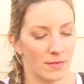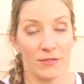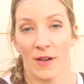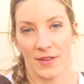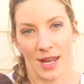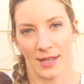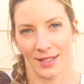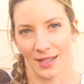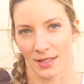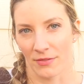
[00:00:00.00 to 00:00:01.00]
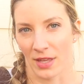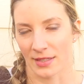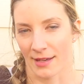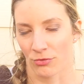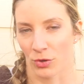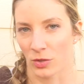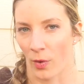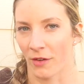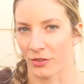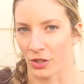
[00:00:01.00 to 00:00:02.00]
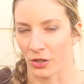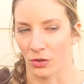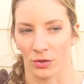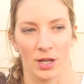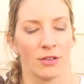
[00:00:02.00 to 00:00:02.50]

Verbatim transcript: If you have any ideas of things that have worked well for you